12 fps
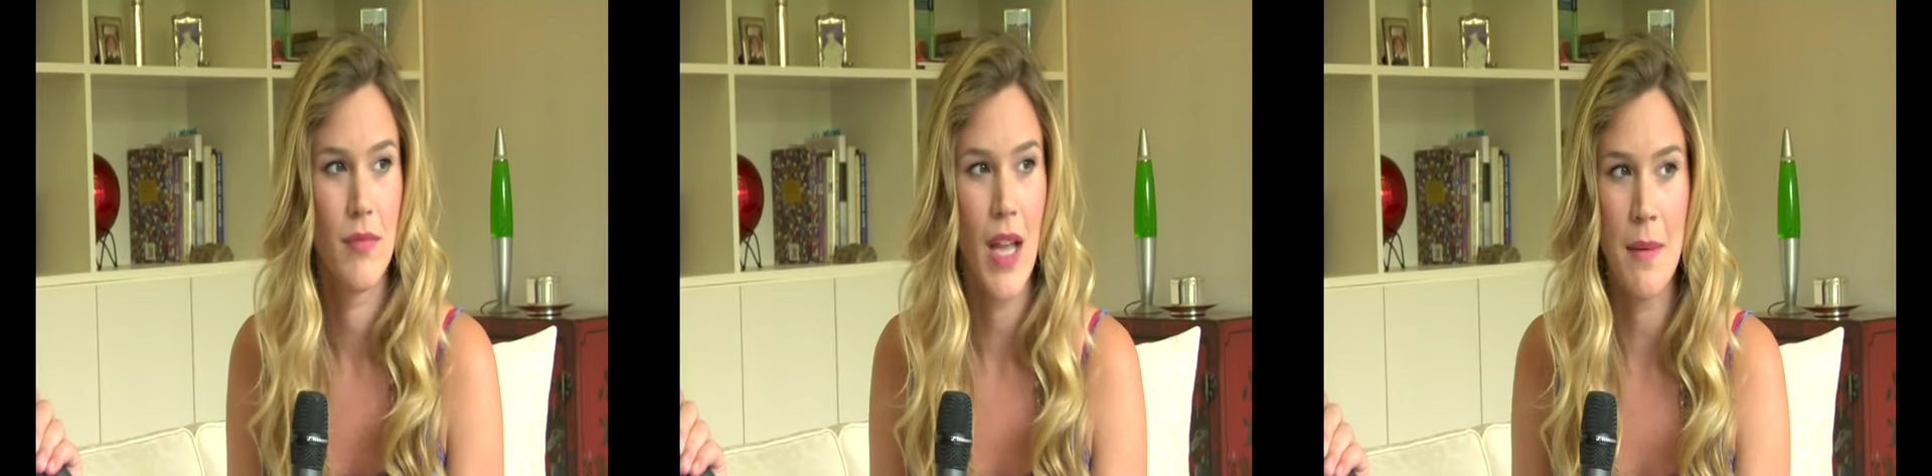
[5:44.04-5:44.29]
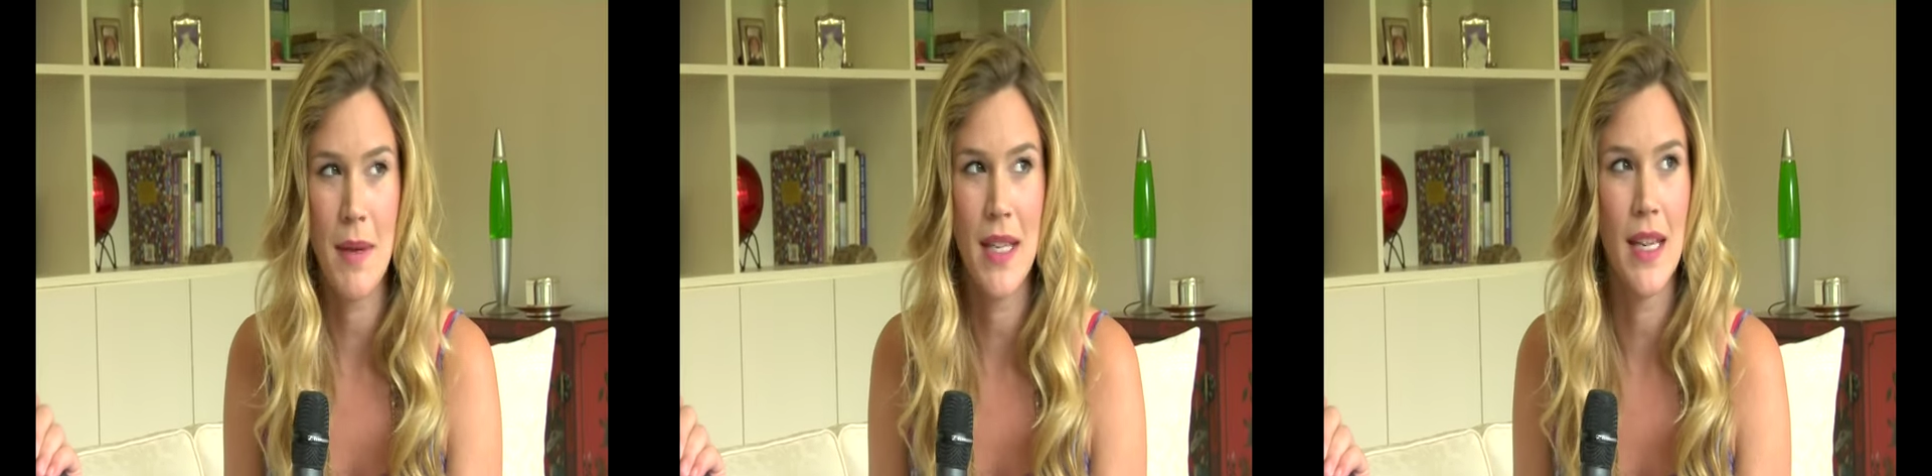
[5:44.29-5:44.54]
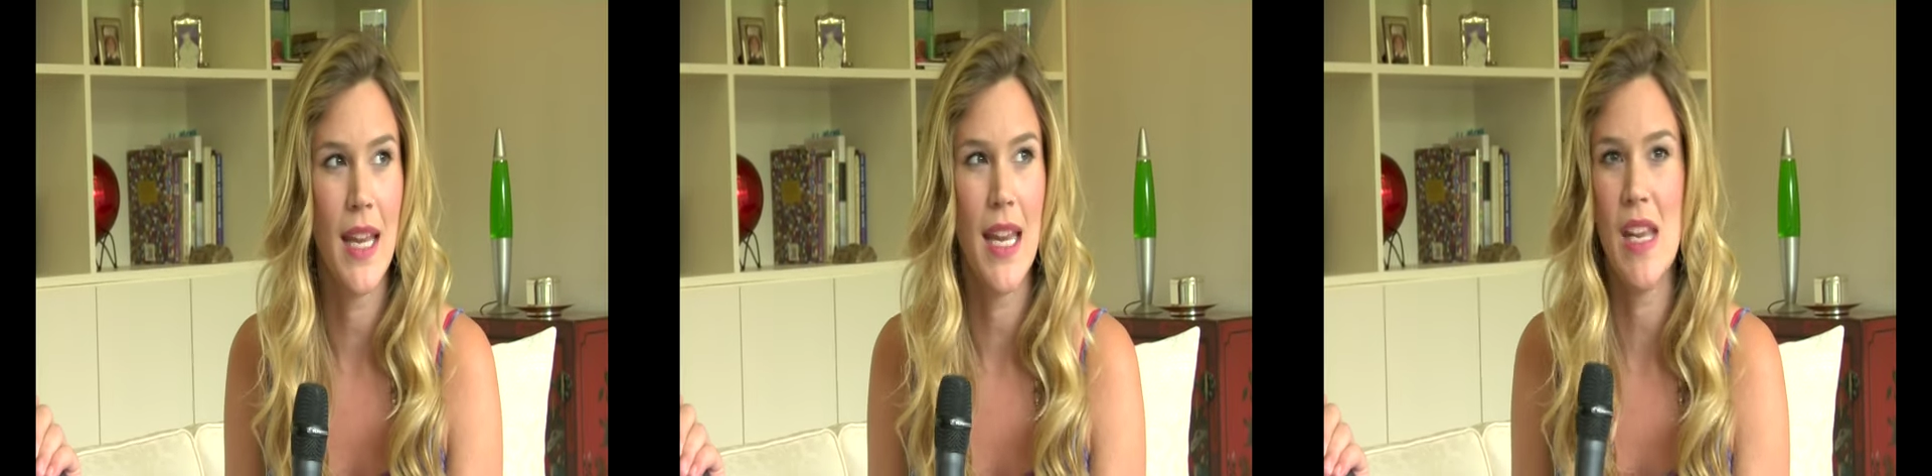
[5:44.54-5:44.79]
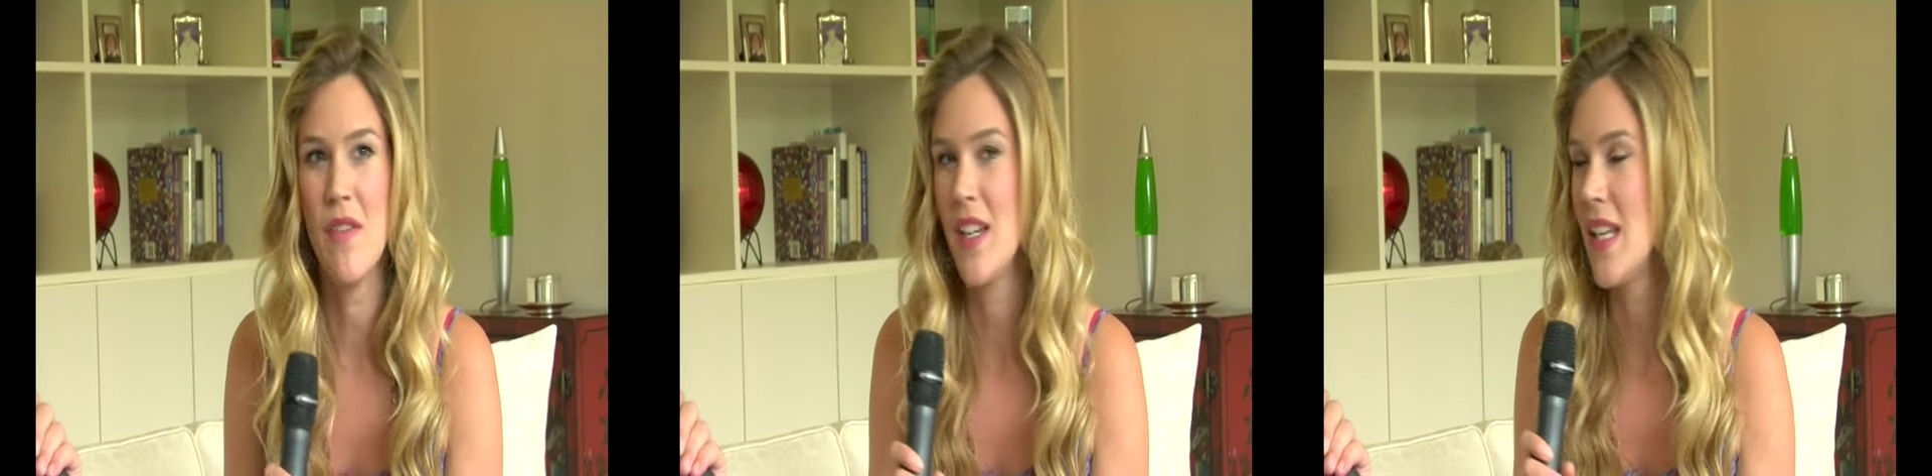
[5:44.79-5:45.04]
I mean,
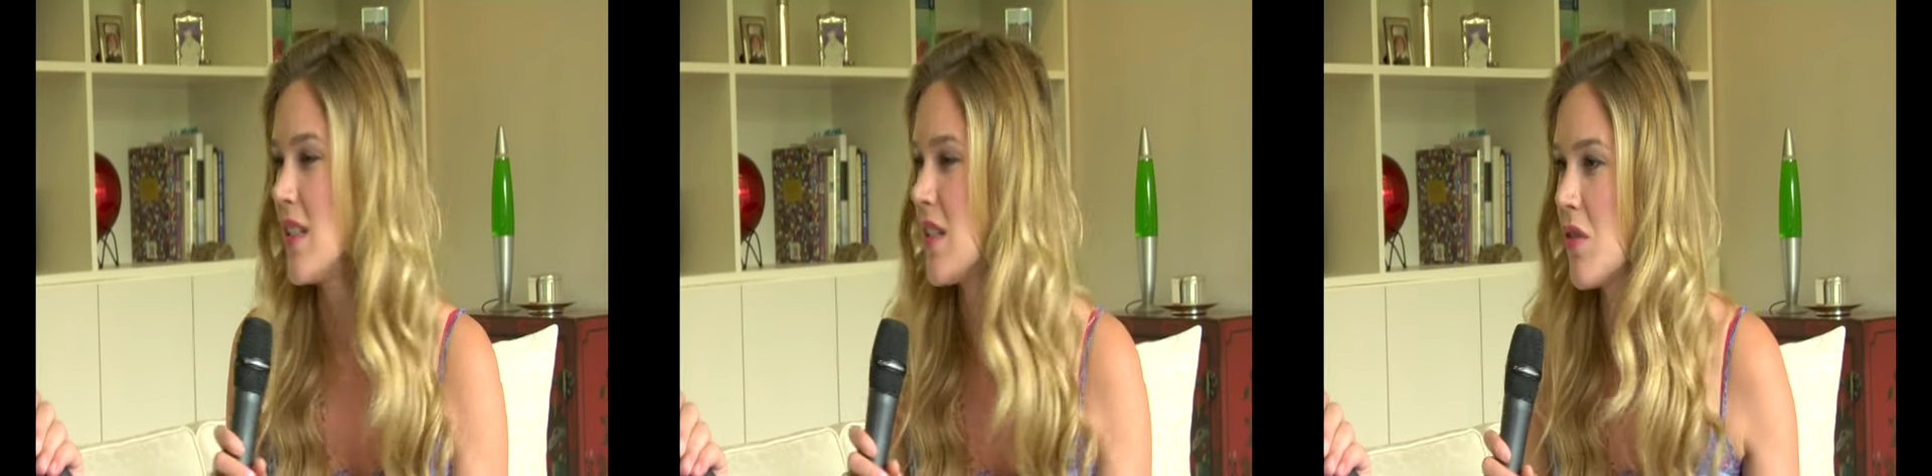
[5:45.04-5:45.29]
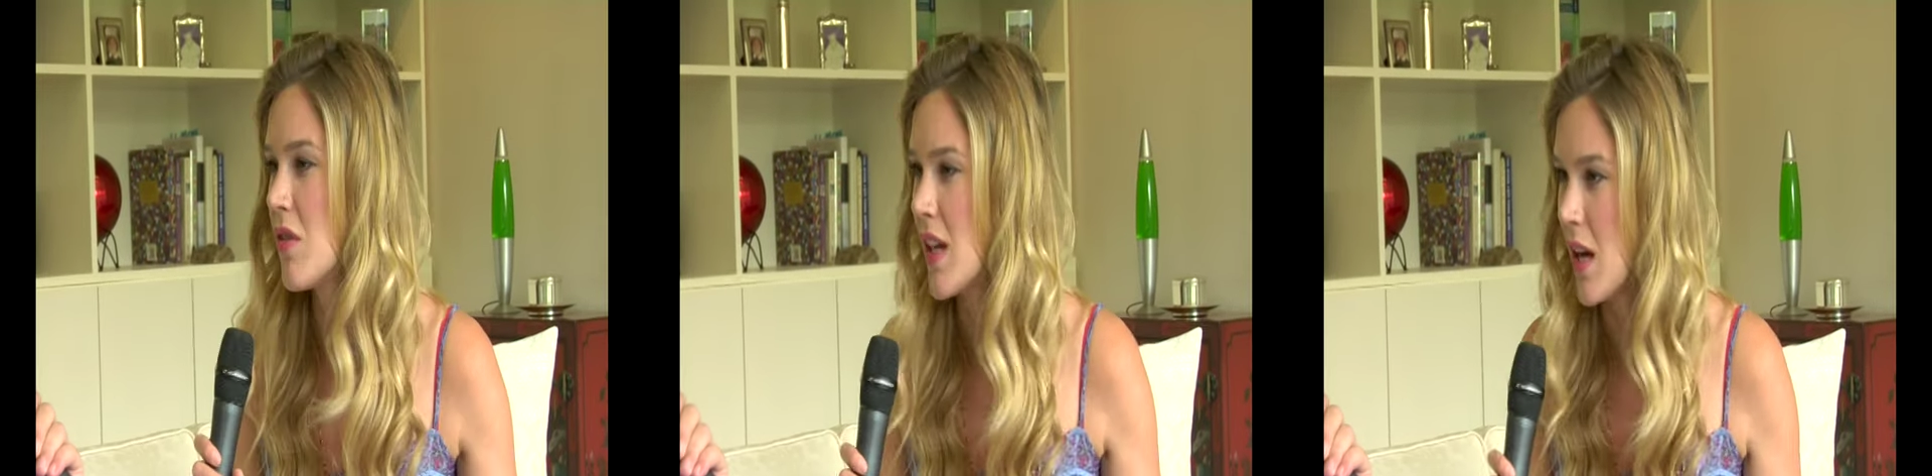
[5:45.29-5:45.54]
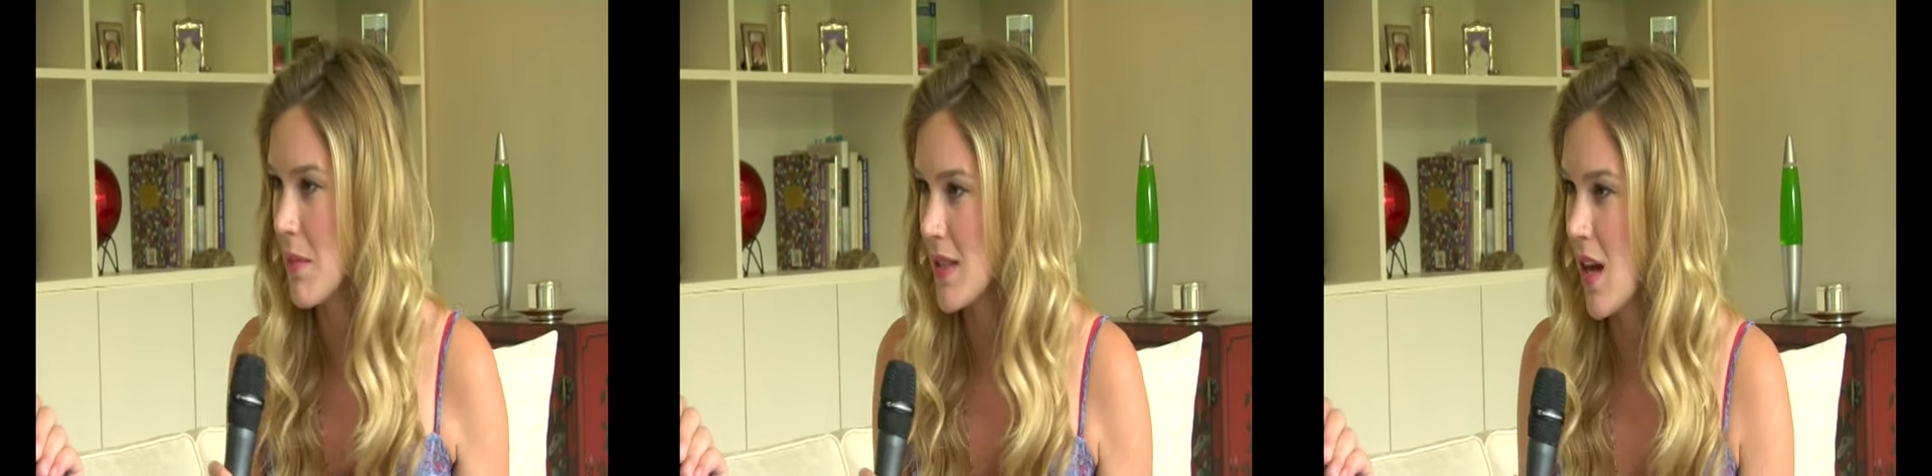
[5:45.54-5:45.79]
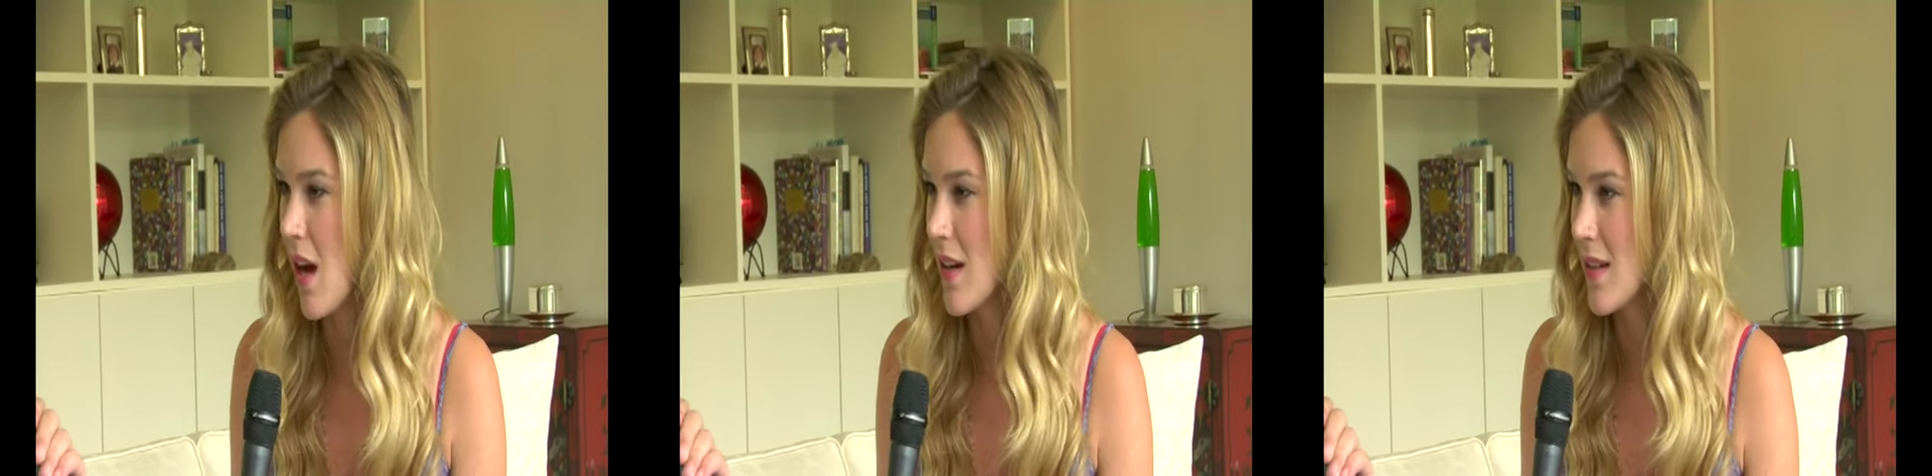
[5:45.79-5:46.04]
even in Suriname is
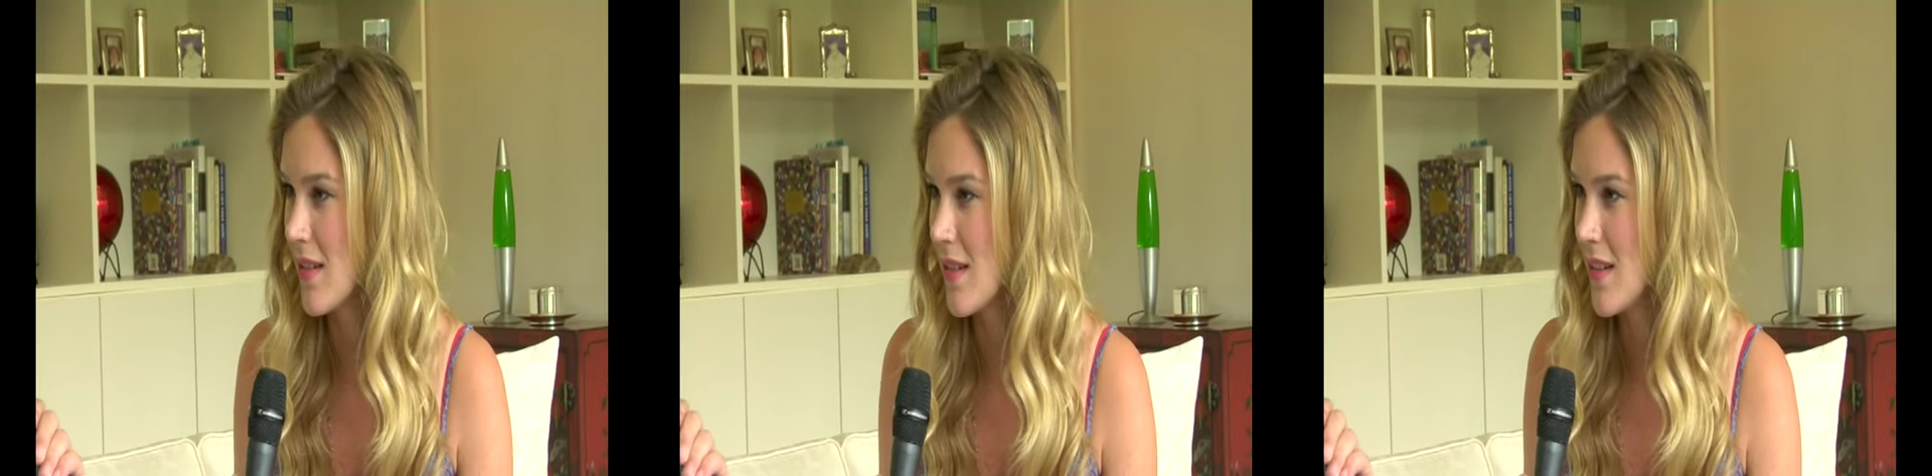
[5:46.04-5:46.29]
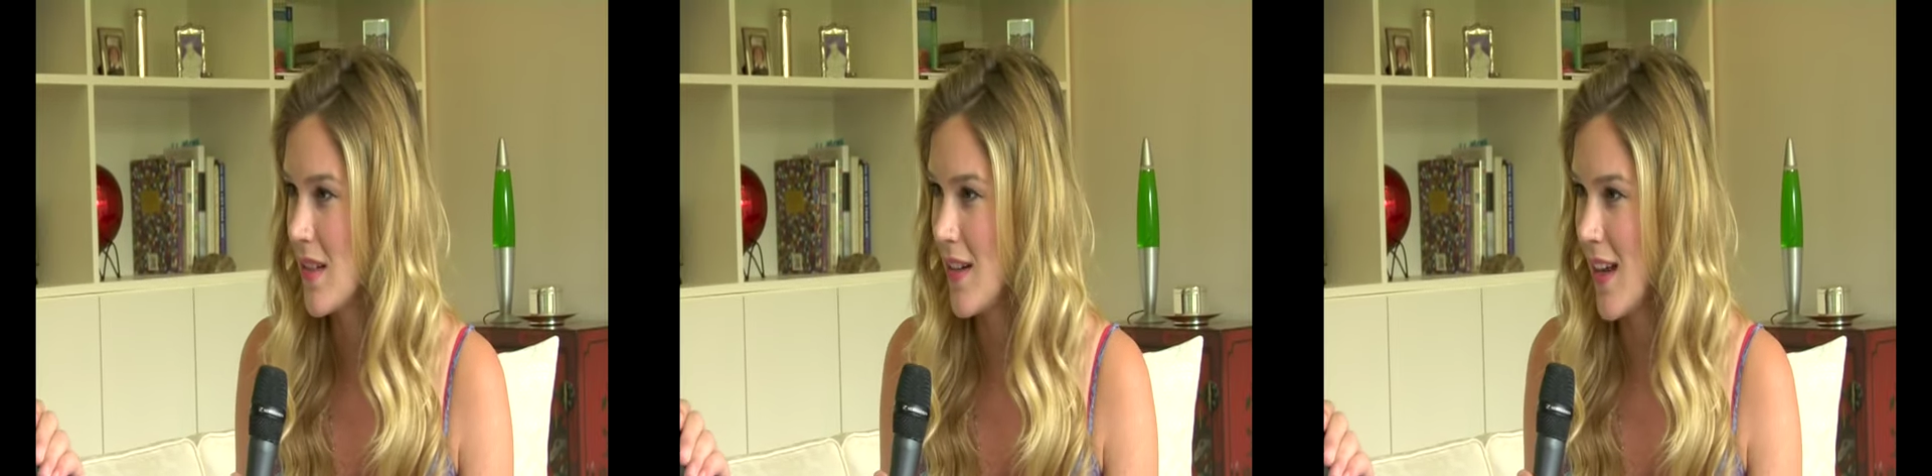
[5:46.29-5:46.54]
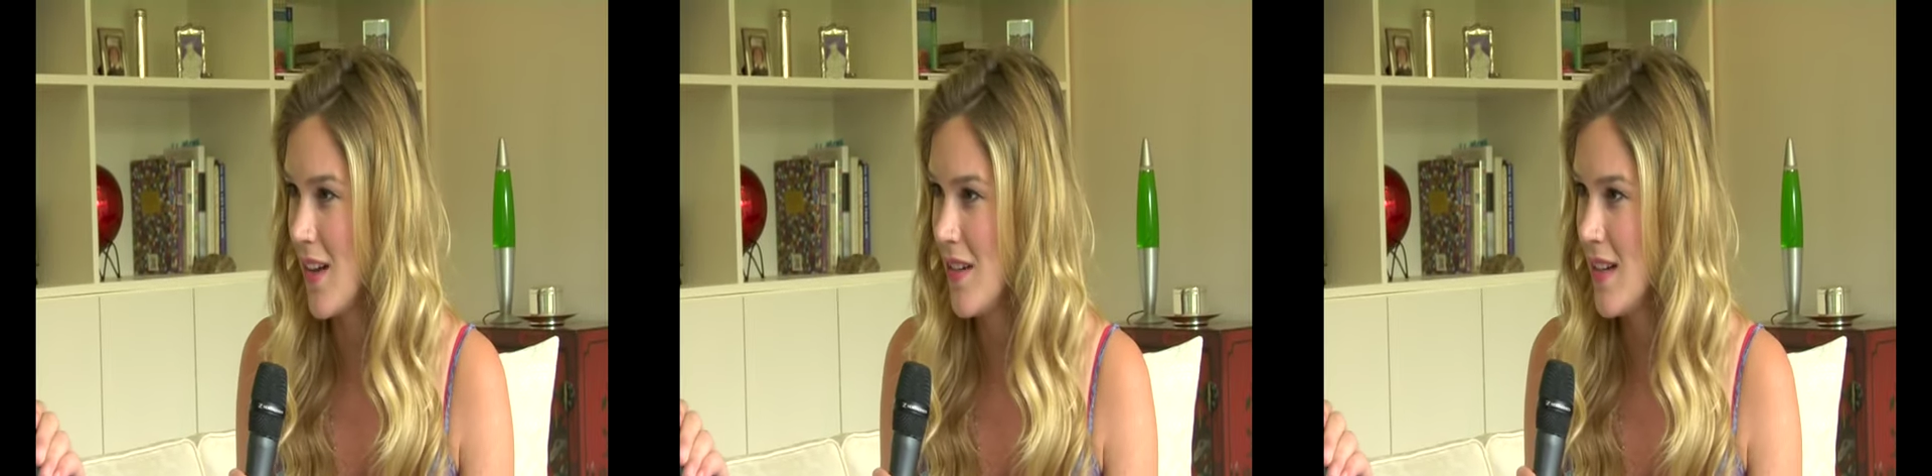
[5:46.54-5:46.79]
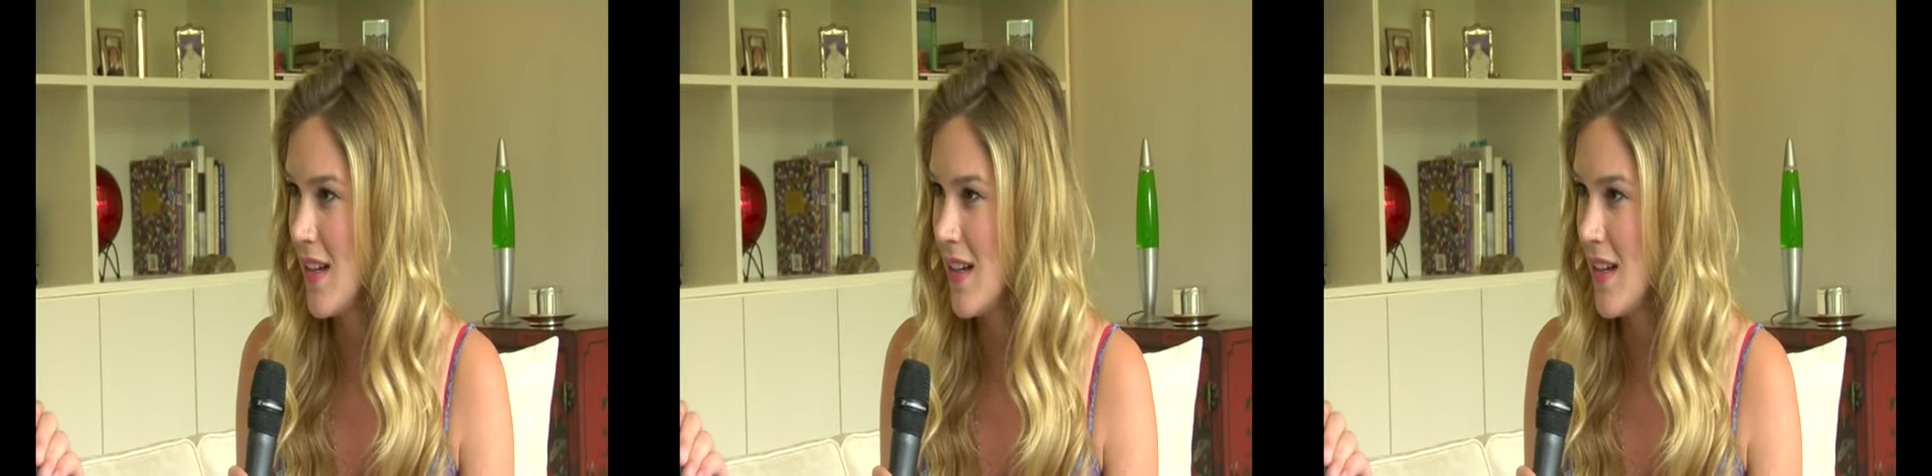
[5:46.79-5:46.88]
hard, you know?